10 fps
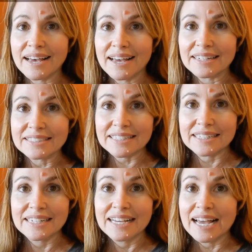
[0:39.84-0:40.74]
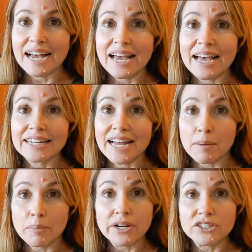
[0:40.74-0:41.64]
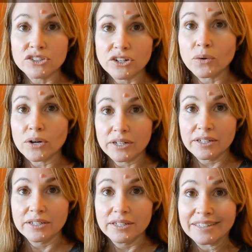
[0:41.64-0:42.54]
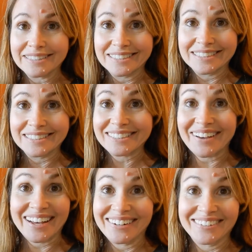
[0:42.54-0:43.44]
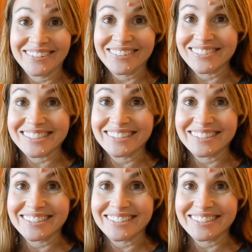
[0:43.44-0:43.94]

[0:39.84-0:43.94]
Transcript: that I had not pressed record. So I don't know what I